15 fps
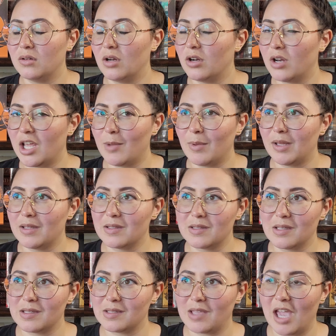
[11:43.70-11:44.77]
her name
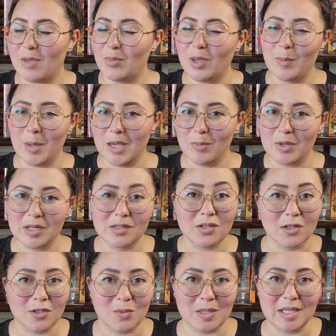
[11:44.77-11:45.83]
is escaping me, but it
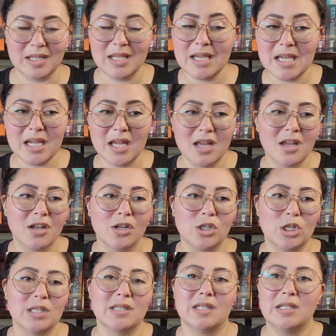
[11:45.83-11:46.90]
starts with a T.
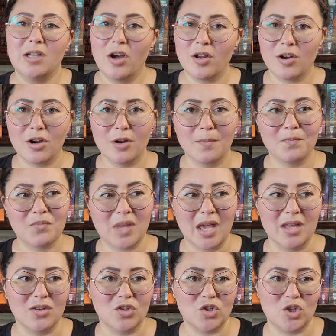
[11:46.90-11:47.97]
She's the daughter,
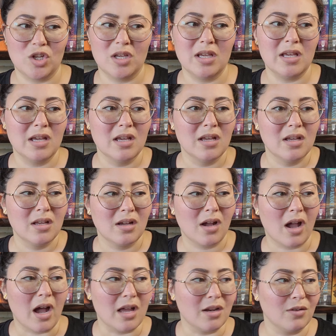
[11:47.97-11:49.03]
and she
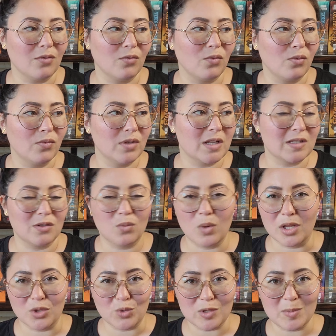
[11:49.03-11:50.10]
kind of doesn't
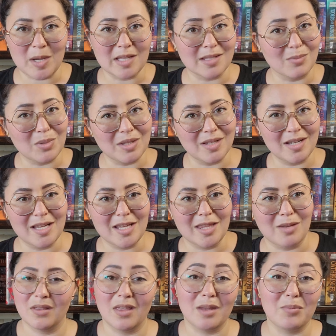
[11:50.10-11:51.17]
want the responsibility
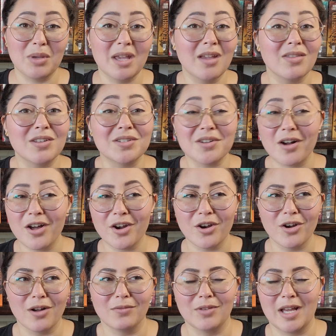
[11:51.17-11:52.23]
that being the
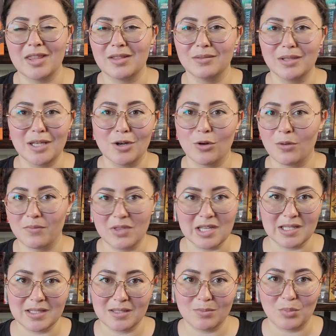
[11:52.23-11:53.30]
daughter of like the leader of
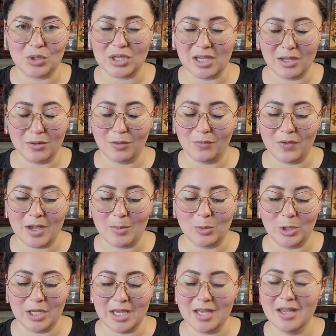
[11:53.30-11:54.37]
this particular
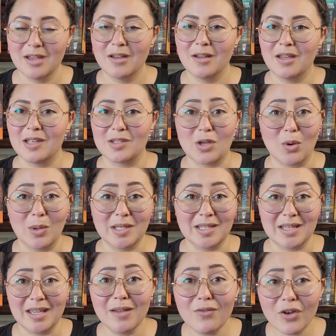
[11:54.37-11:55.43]
family is going
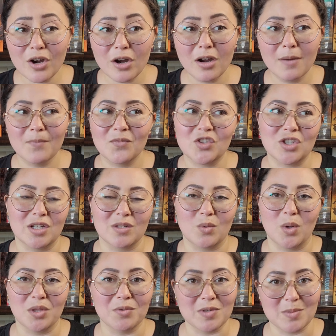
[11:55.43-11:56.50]
to give her. She doesn't
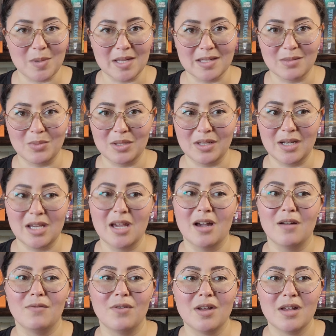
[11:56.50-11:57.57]
want the responsibility
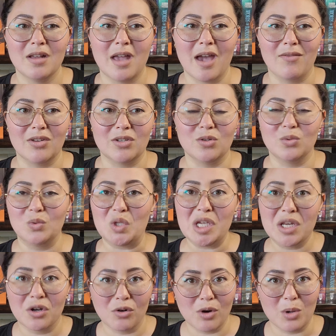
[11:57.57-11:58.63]
of having to
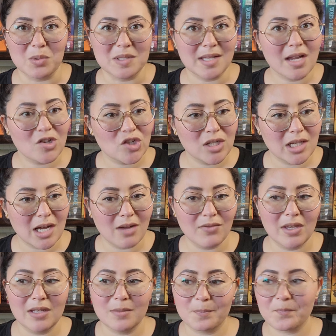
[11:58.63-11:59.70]
lead her own section of
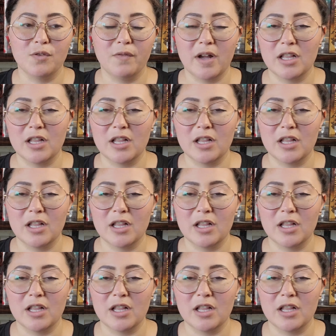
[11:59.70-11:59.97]
it. You